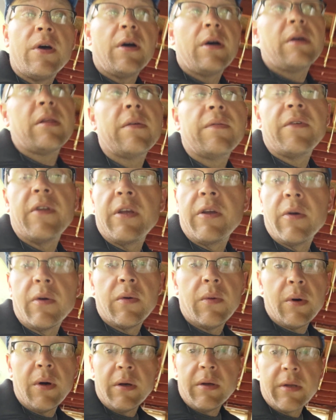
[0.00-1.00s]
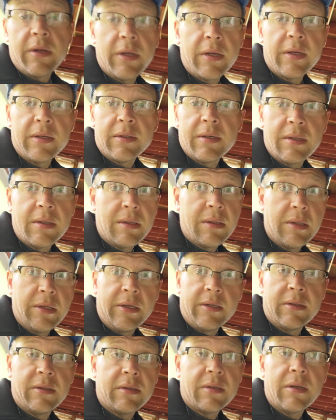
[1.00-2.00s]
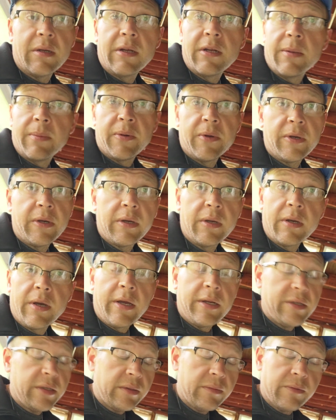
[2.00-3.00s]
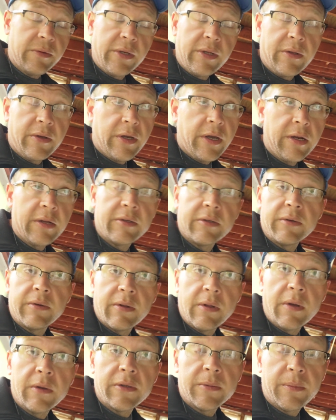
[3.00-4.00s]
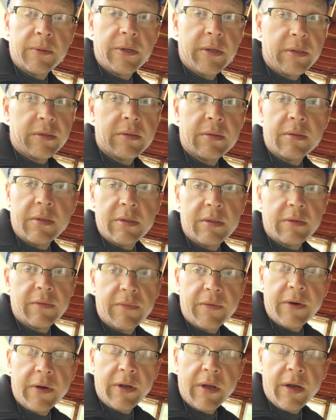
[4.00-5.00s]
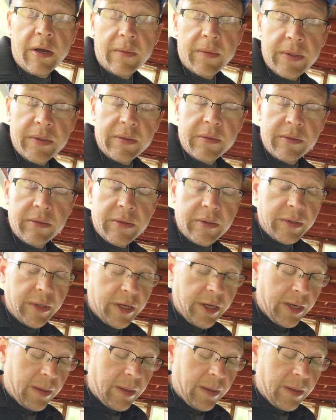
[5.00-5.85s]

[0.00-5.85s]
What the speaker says: The video quality is at least 1080p. I didn't really look at it too close, but it's a very high-resolution